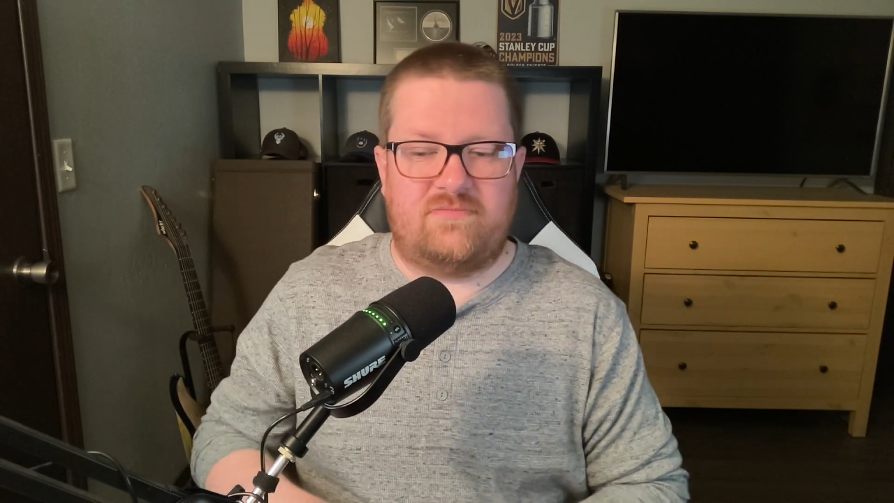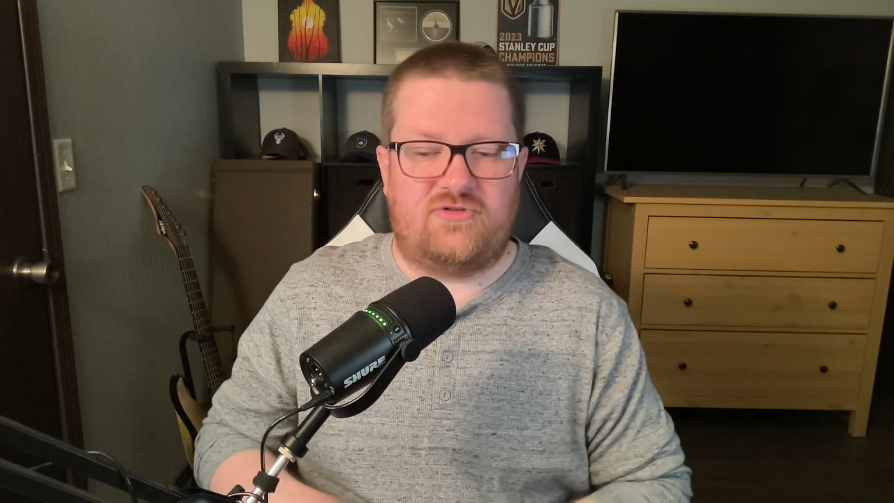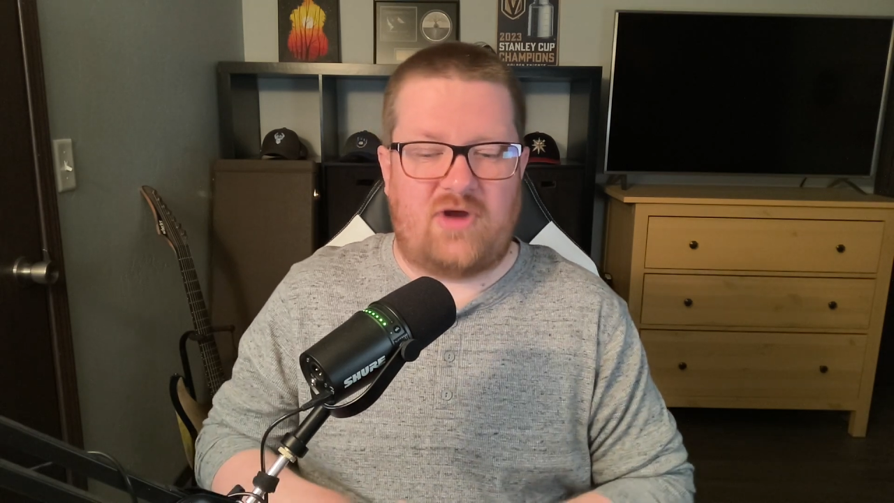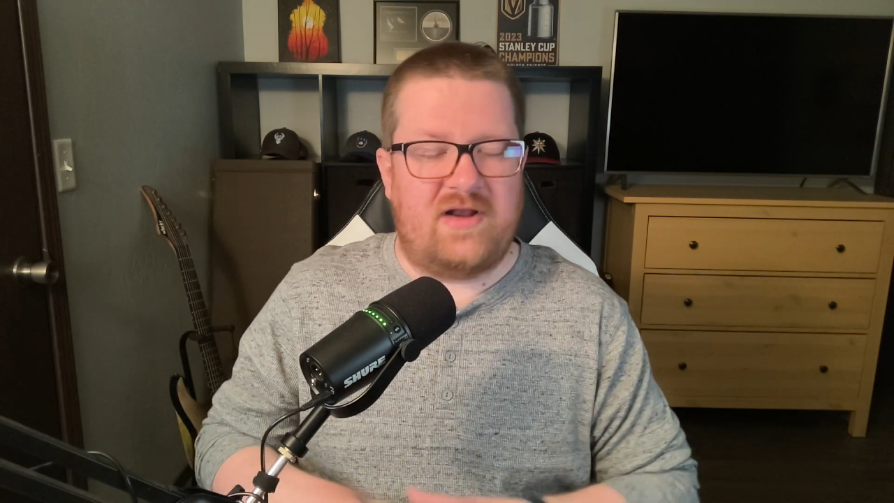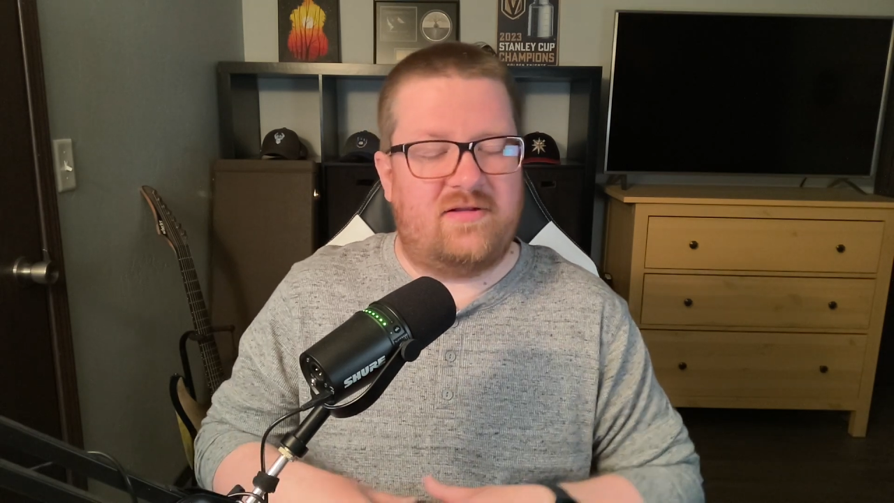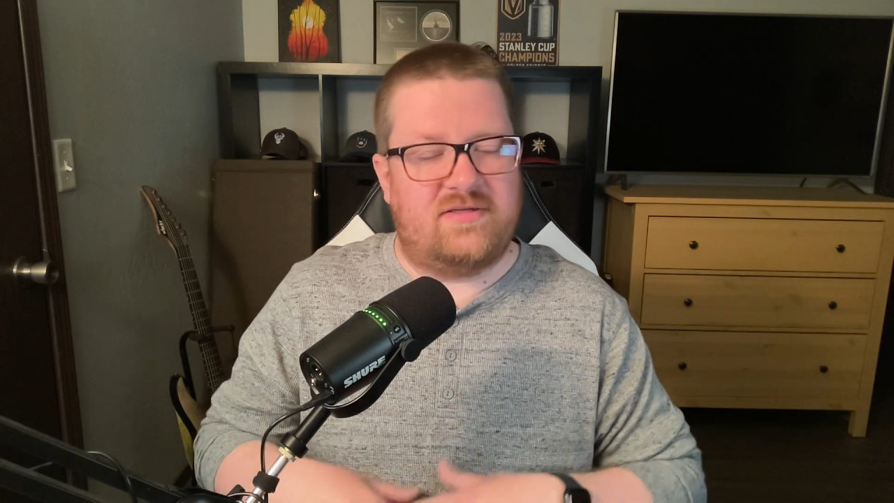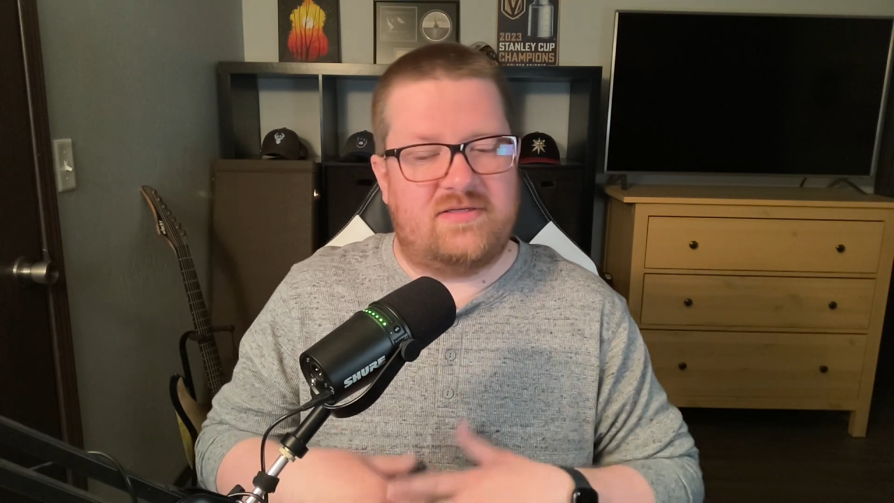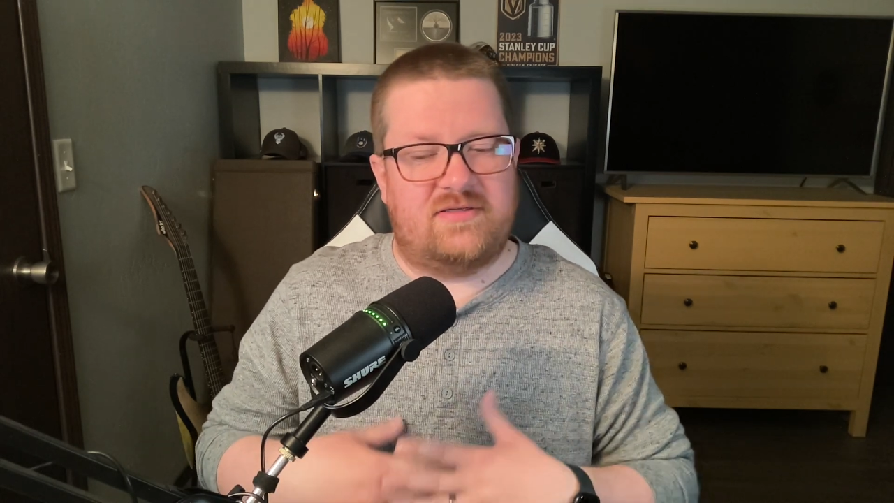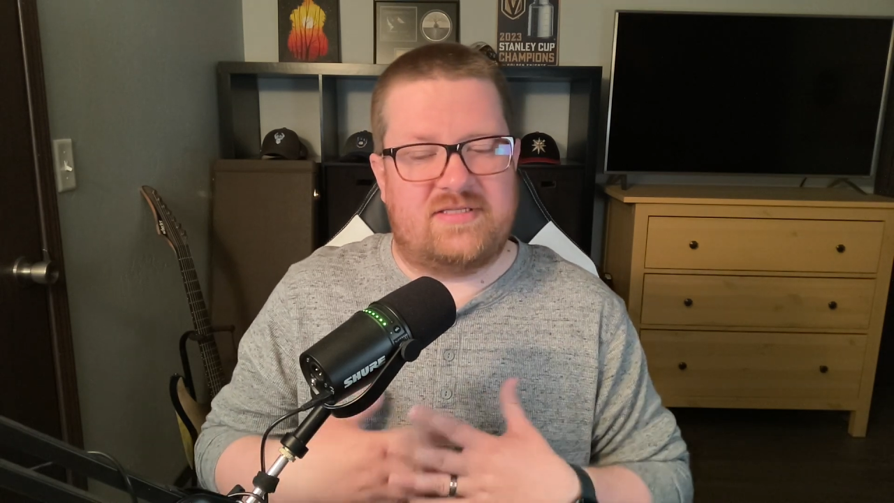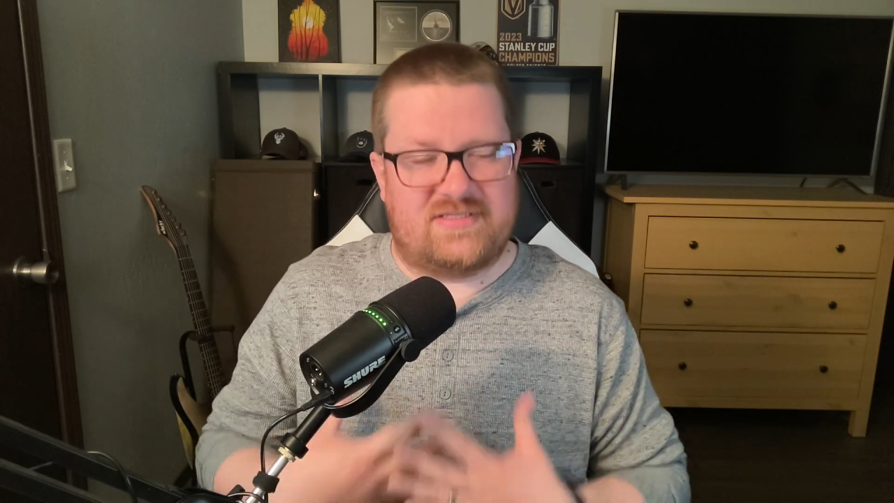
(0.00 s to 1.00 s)
trying to
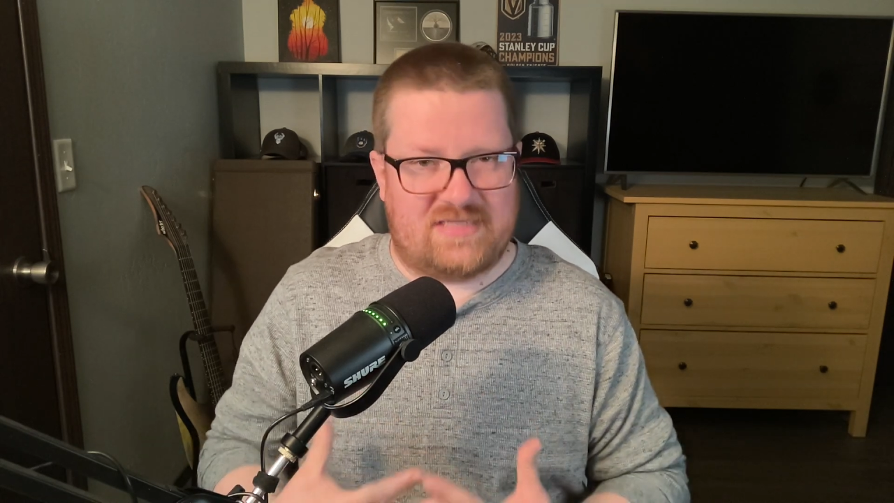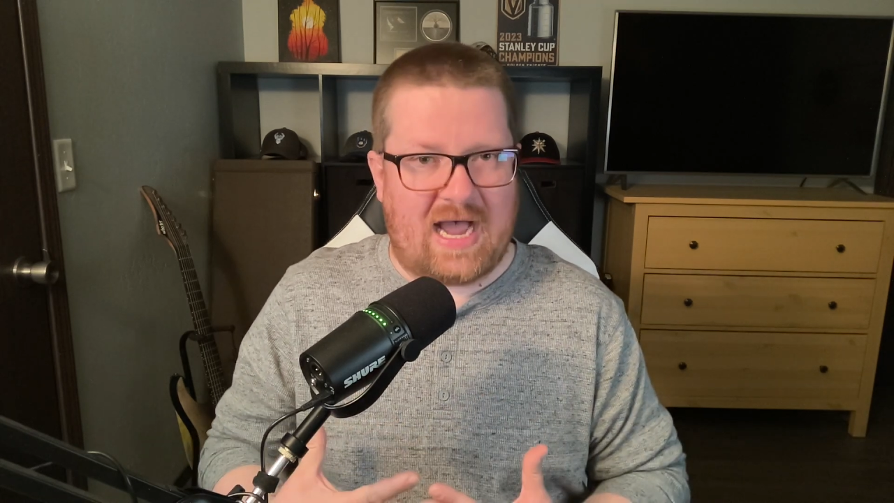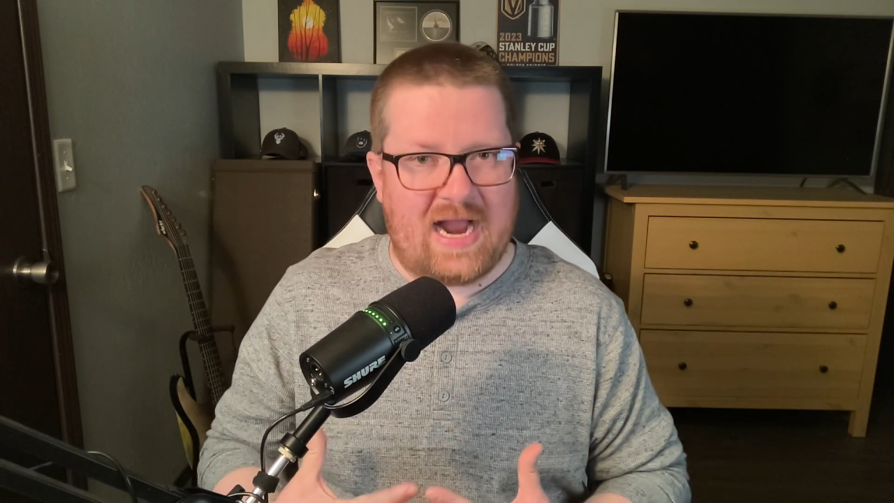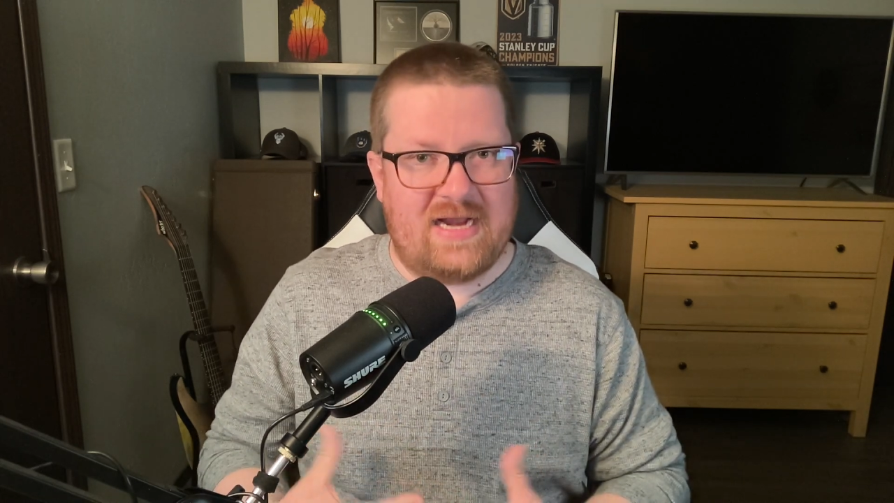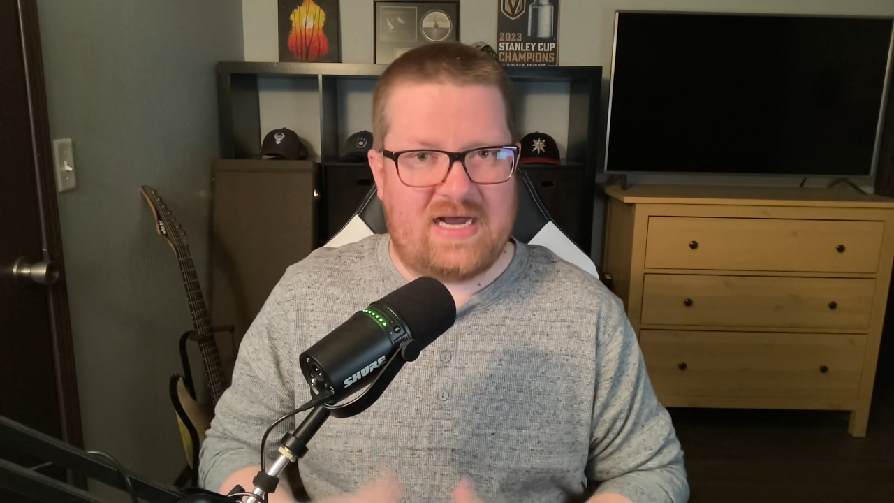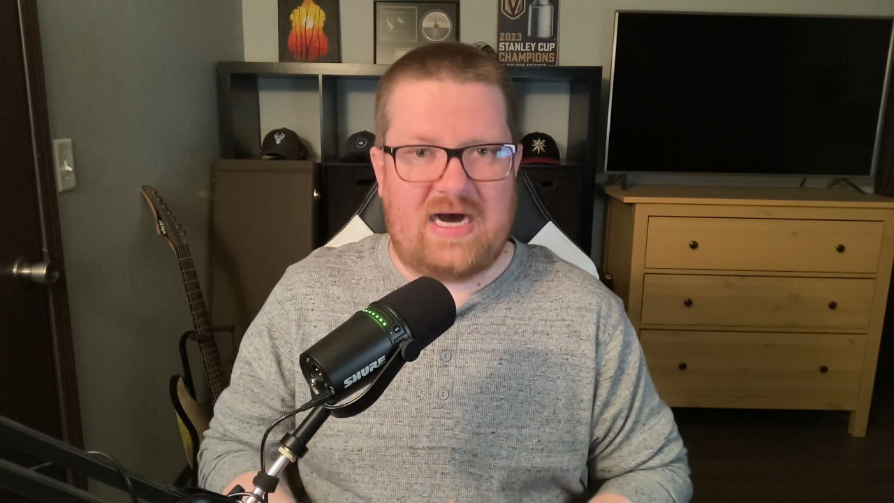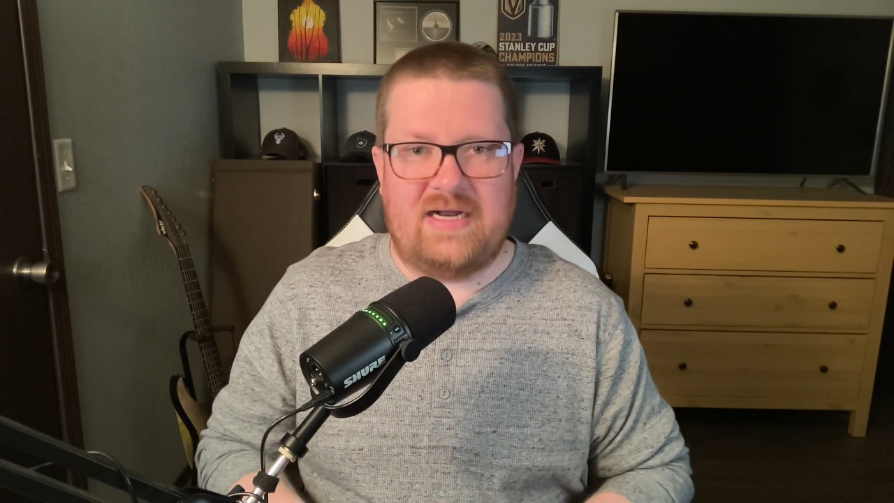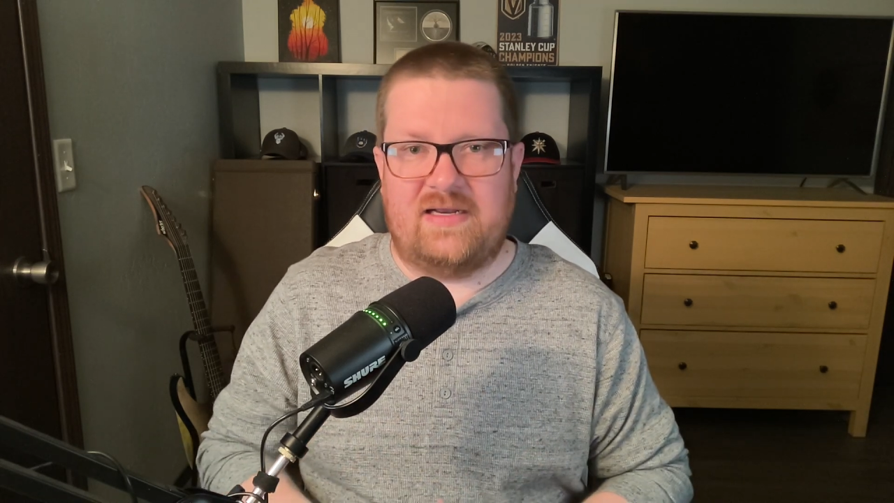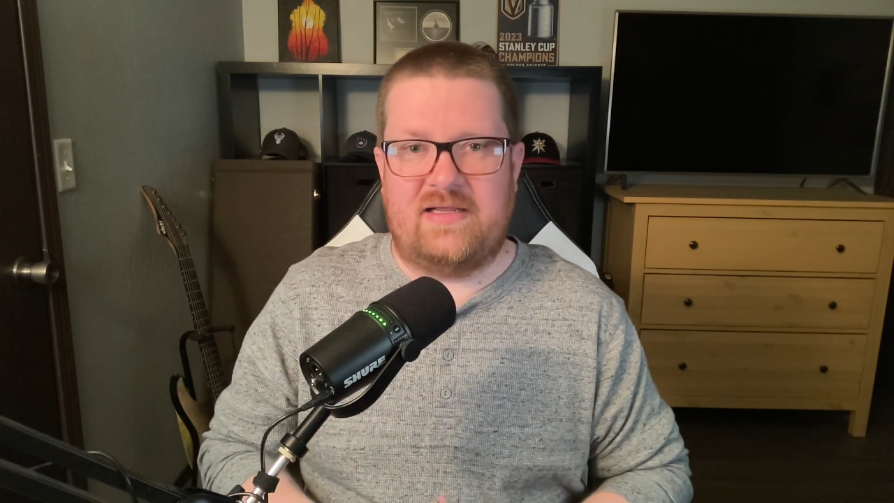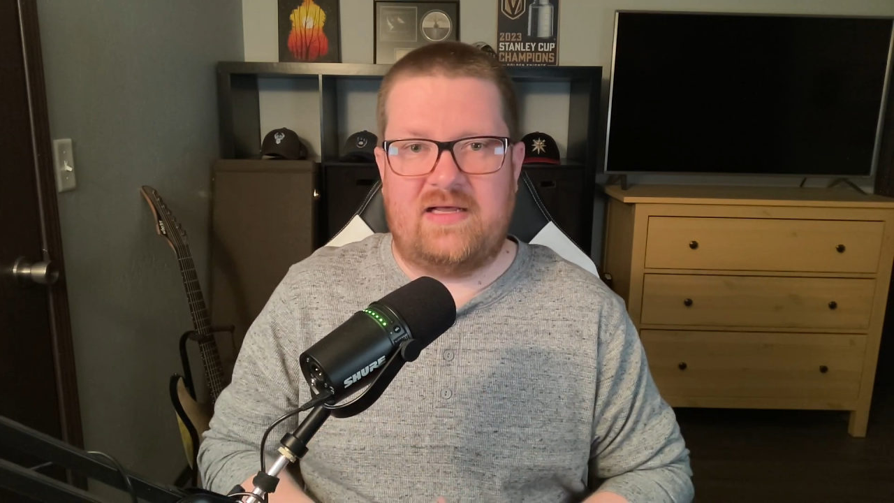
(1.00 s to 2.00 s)
decide
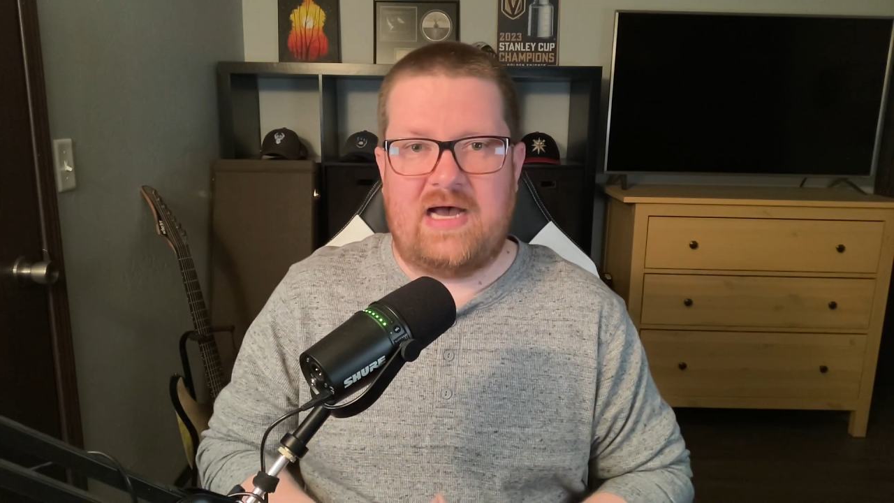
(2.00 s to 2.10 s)
on